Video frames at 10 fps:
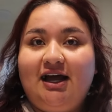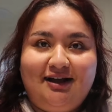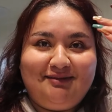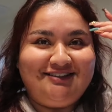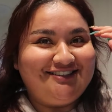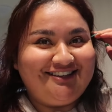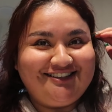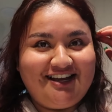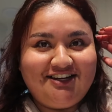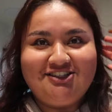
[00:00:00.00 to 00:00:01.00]
Like Jessica
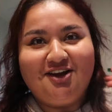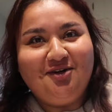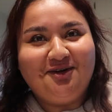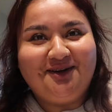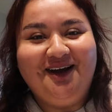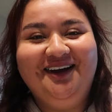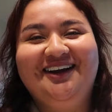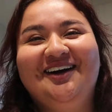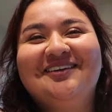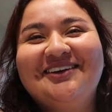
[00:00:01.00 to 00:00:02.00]
said, she's like,
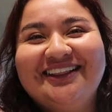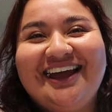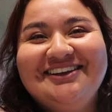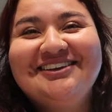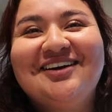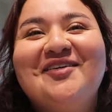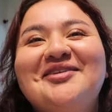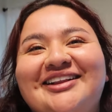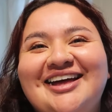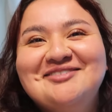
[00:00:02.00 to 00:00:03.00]
go
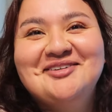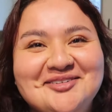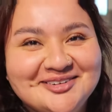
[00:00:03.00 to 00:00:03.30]
claim a